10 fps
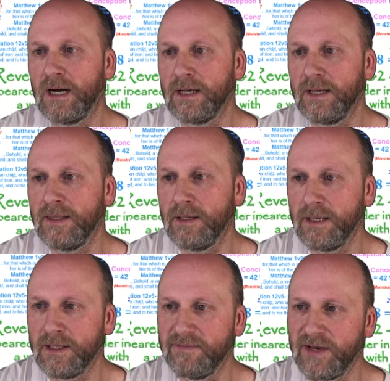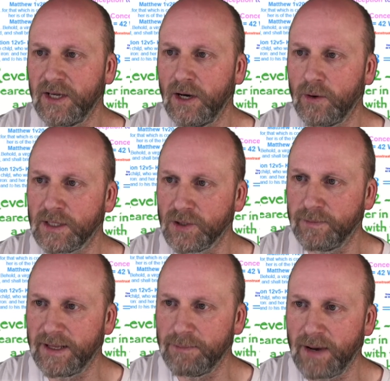in the video where I talk
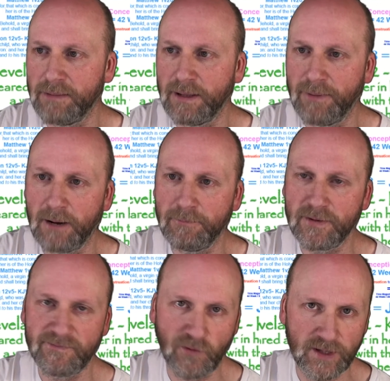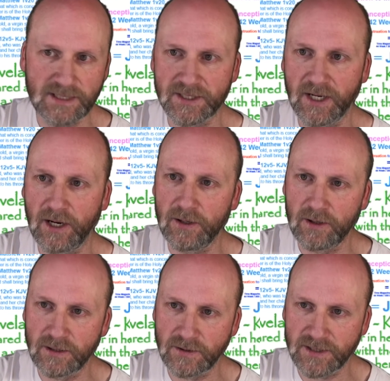about the baby bump 4 years ago,
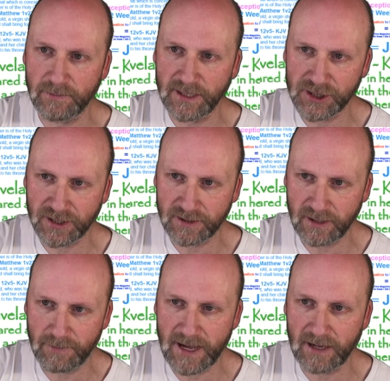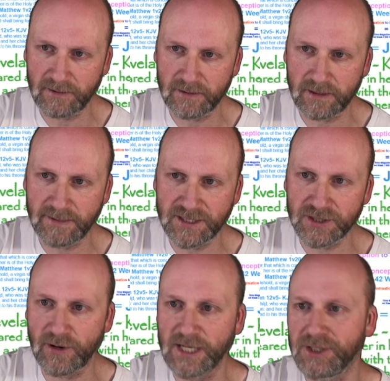I also mention about the
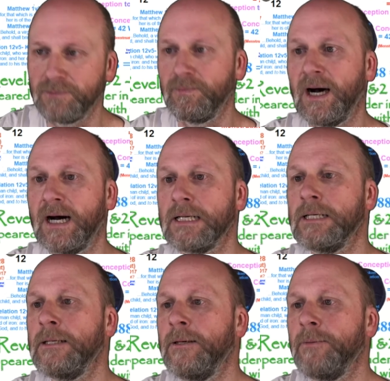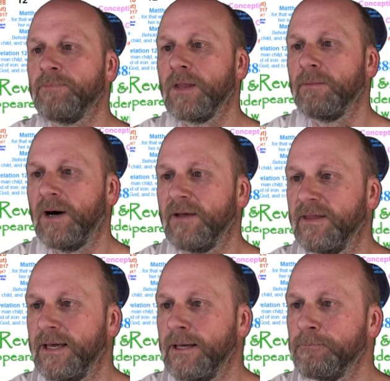menstruation part
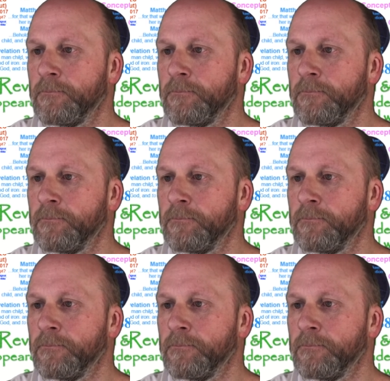there.